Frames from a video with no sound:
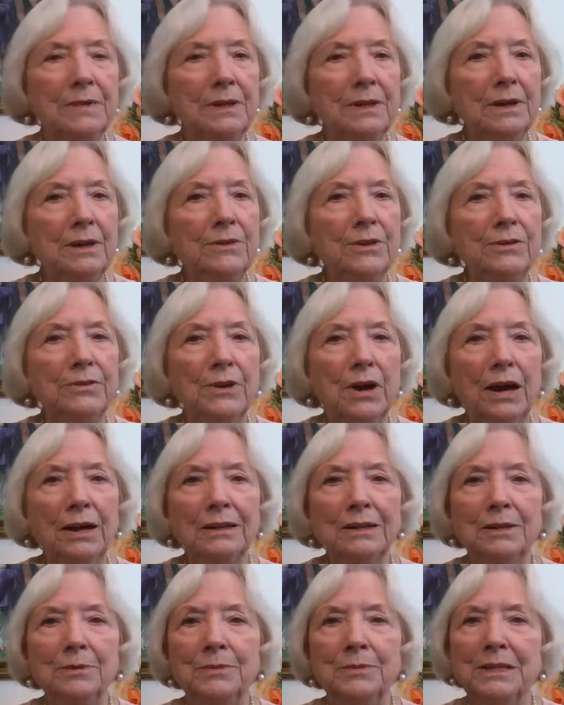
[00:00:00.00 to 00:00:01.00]
Another
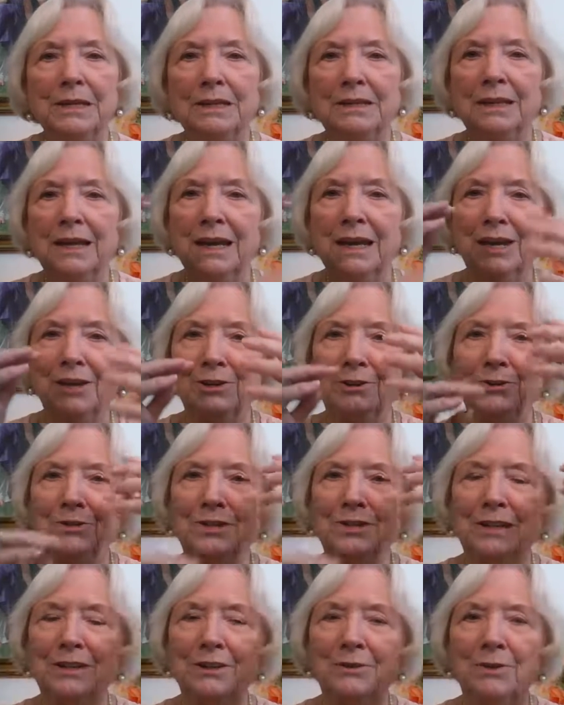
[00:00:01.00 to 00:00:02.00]
thought comes in, you
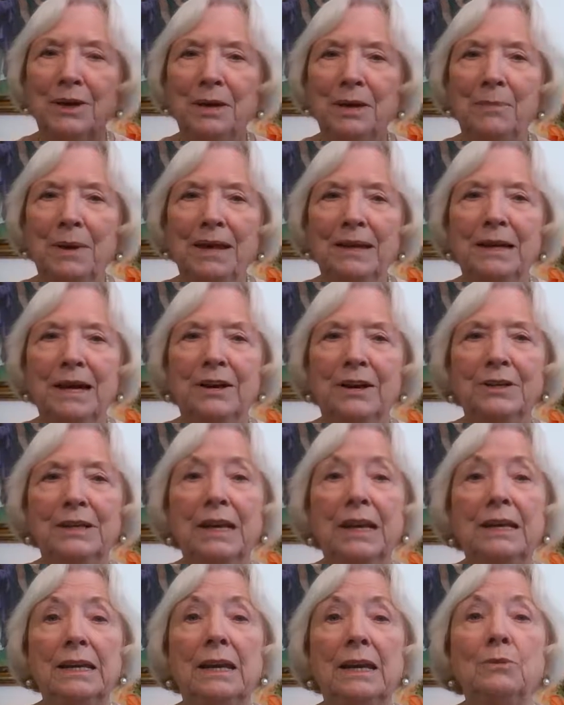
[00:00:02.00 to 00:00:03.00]
send it right back out
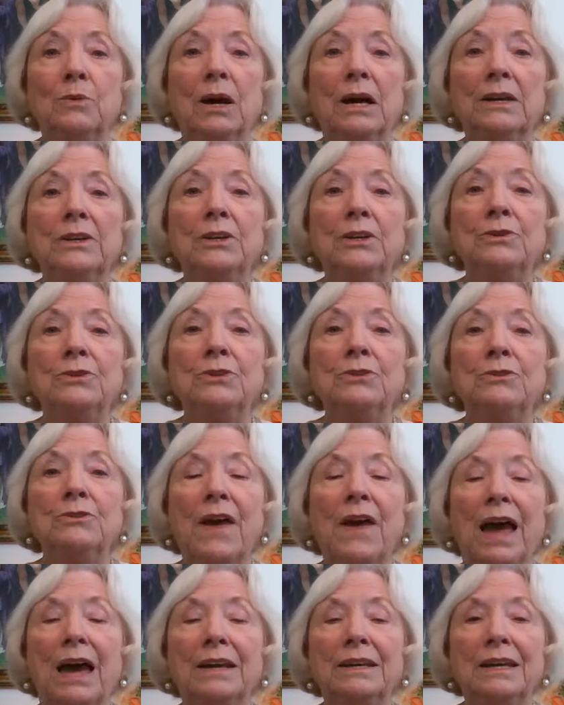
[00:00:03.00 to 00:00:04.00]
again. And while you do
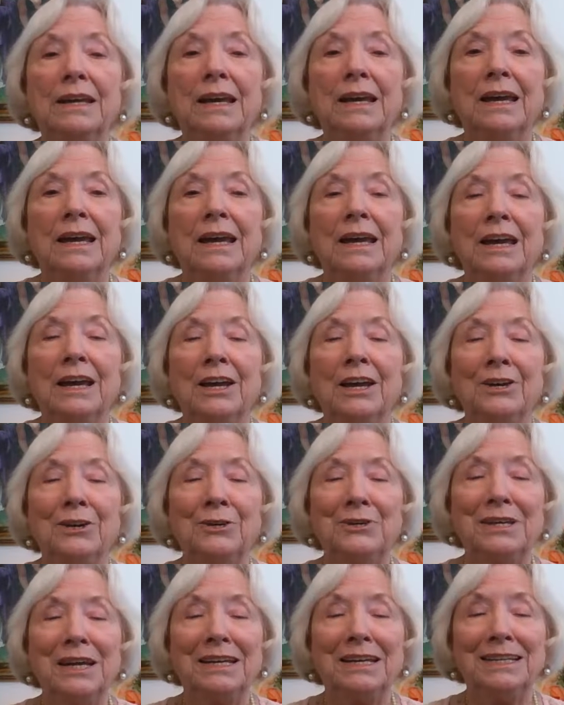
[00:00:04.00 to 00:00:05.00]
that,
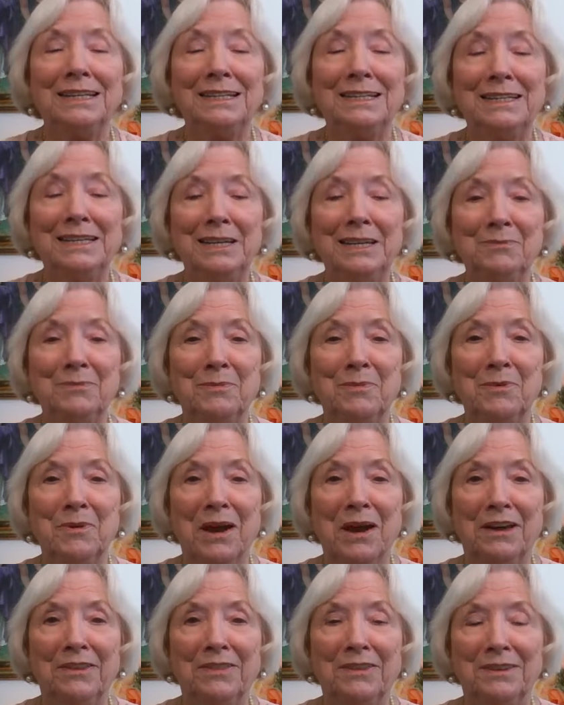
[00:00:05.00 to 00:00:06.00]
you take a deep
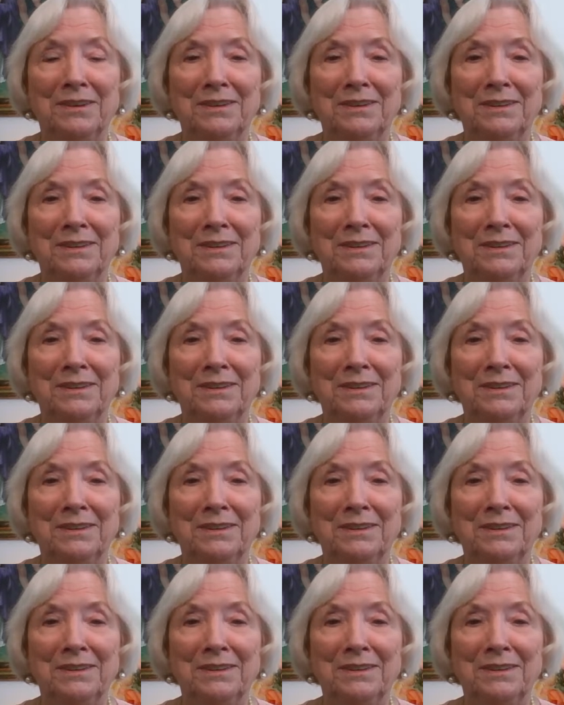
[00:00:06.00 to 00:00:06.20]
breath